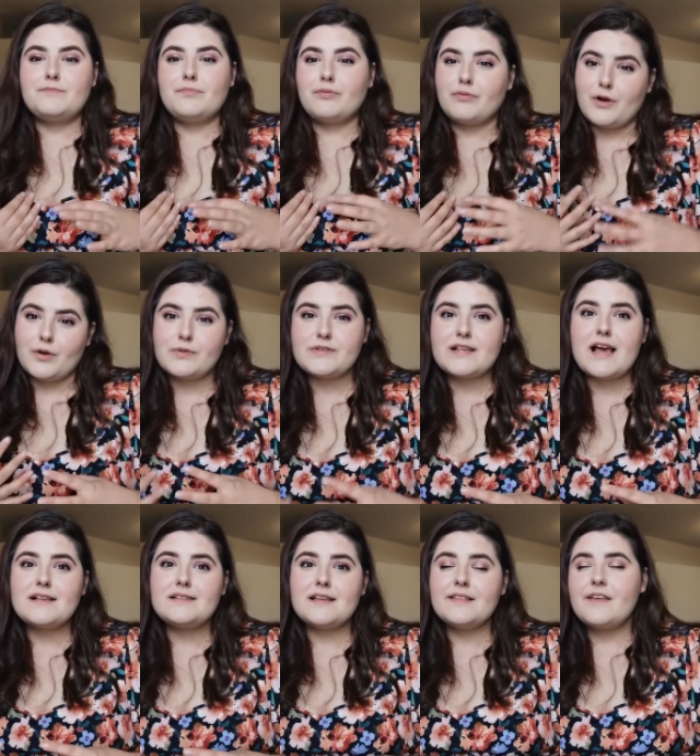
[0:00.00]

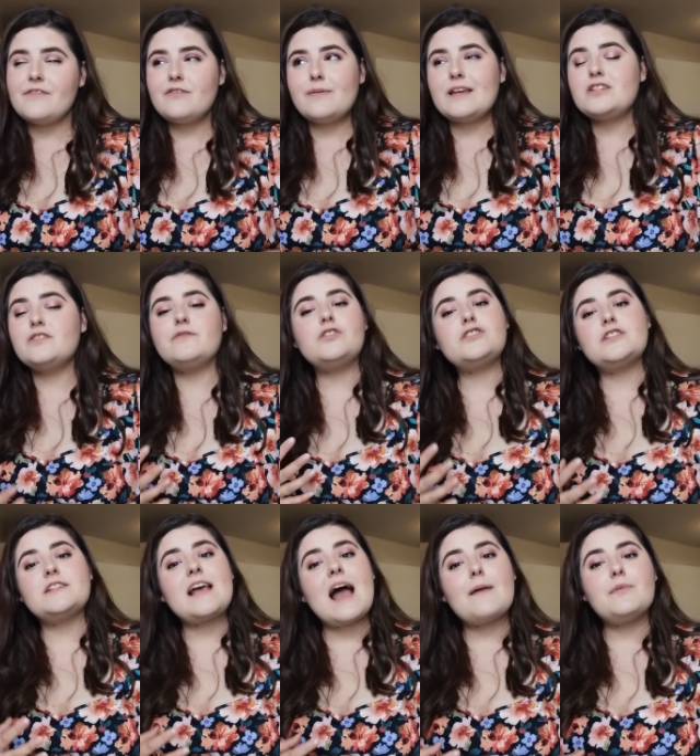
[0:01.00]
processing the information of what's
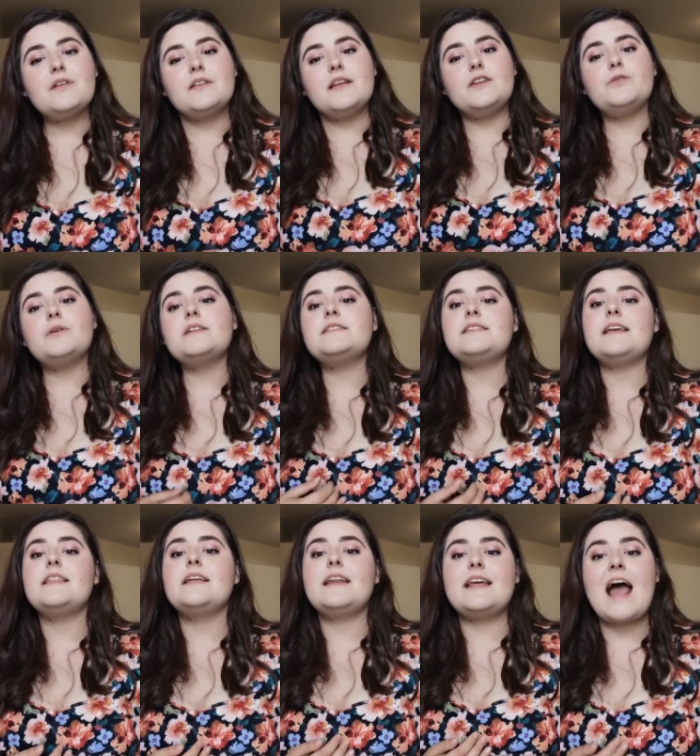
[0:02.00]
just happened, and you can see
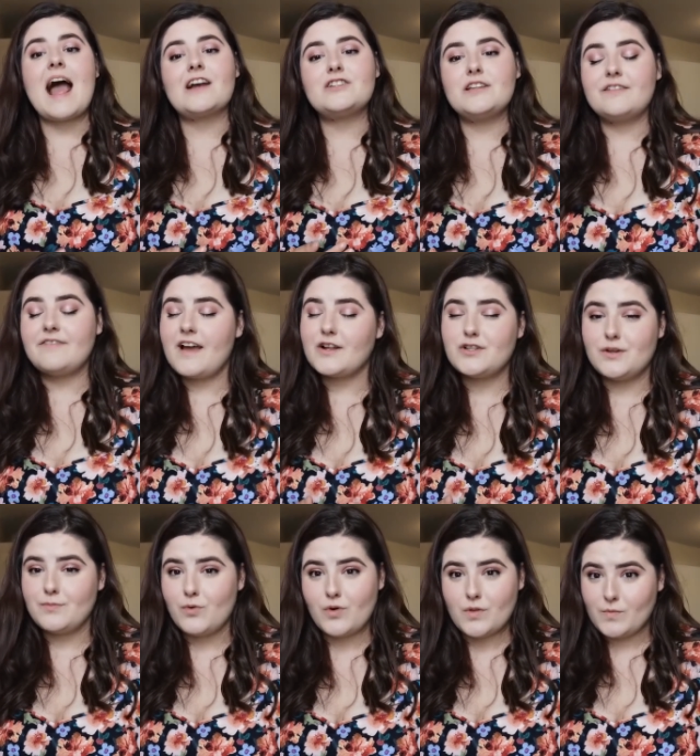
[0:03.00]
that it actually affects her
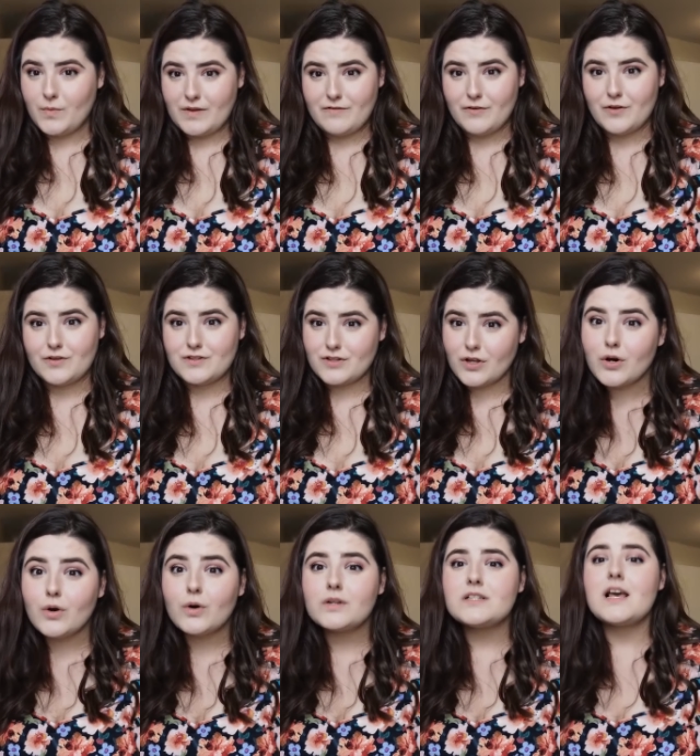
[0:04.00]
more than we first
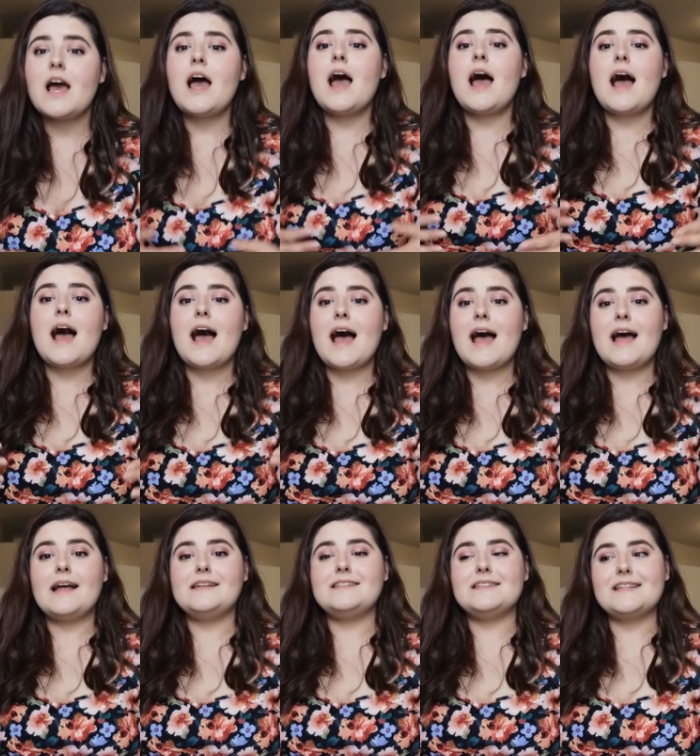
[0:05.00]
thought,
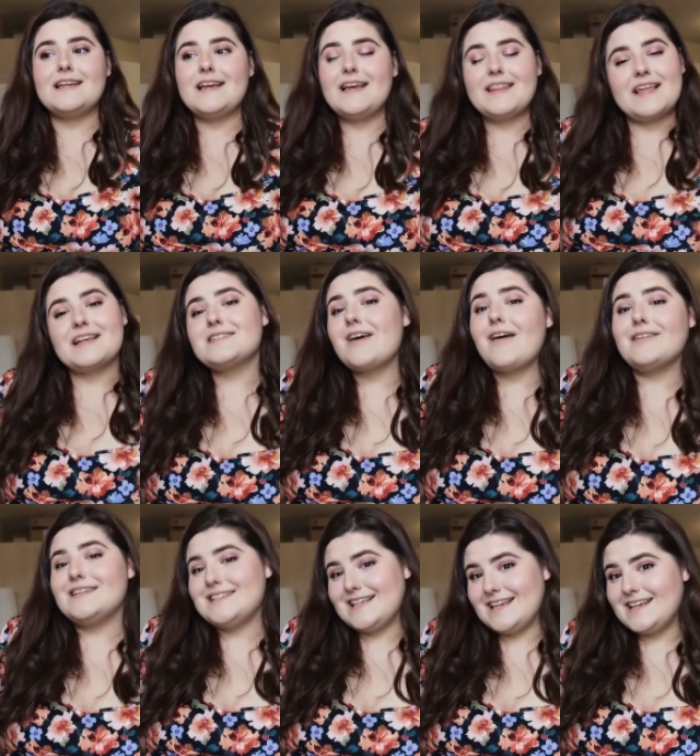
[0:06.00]
and things aren't
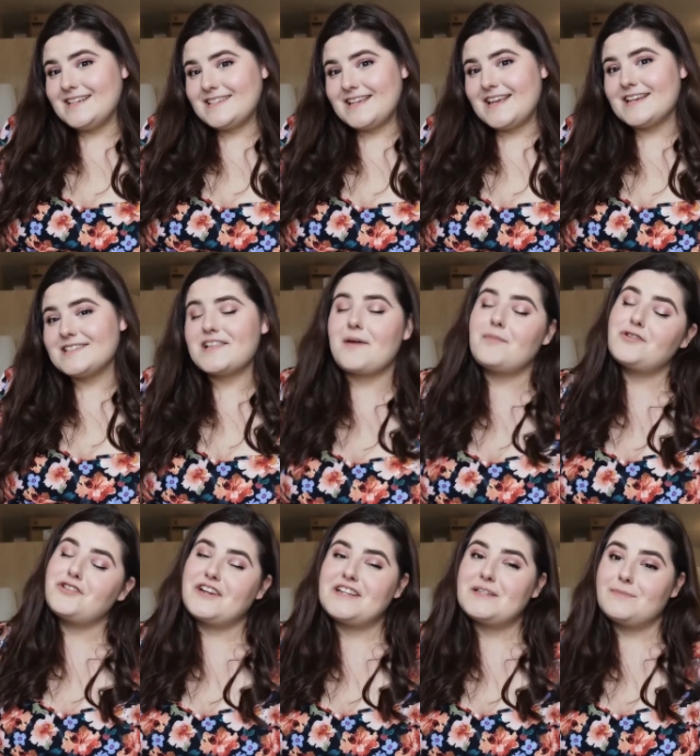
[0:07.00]
as easy as they're
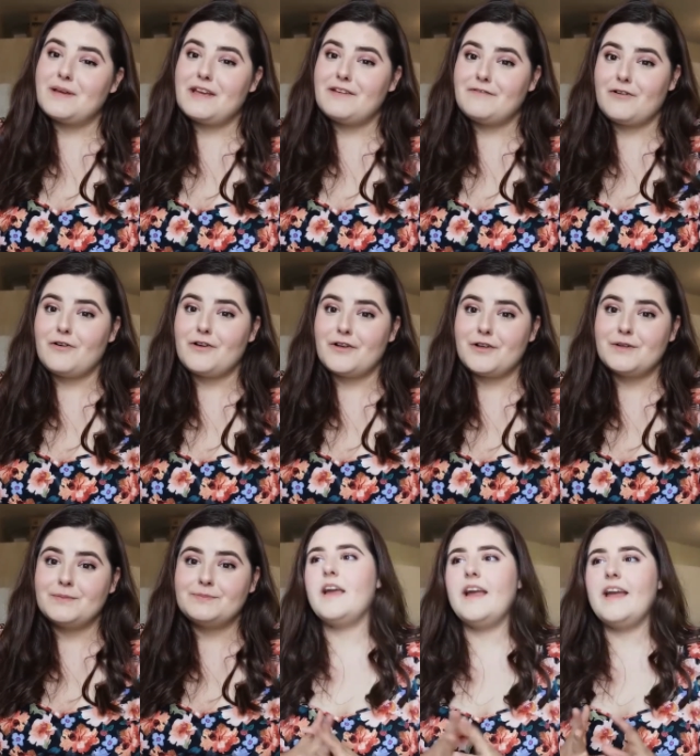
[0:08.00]
portrayed to be for her.
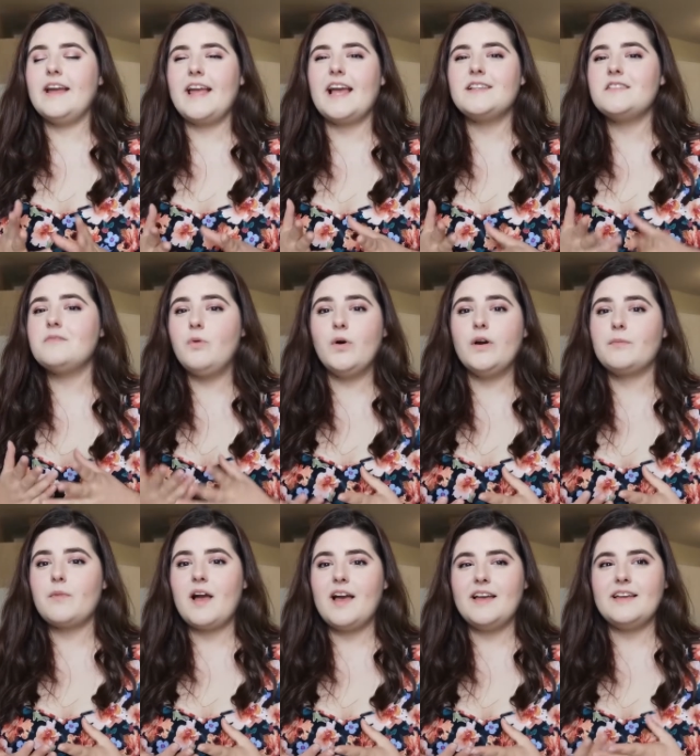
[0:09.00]
It gets to the point
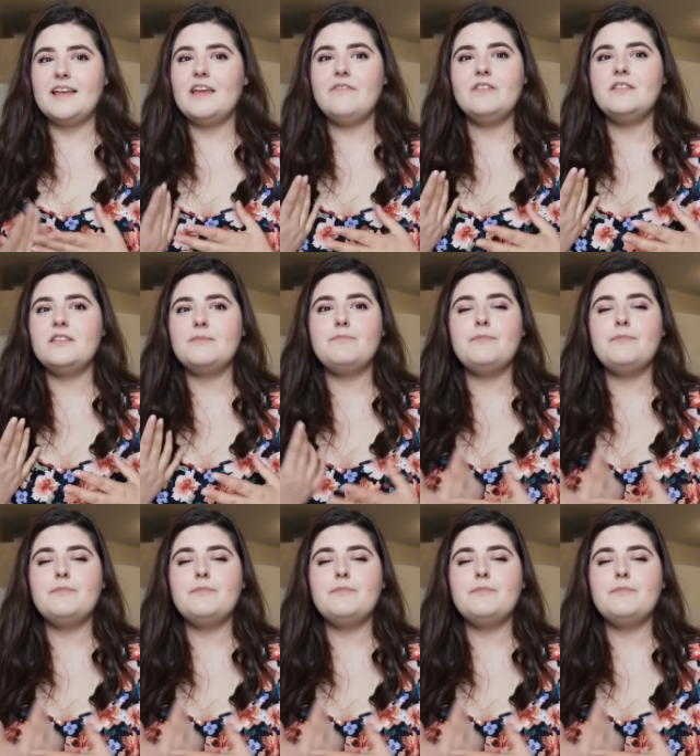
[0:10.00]
where even the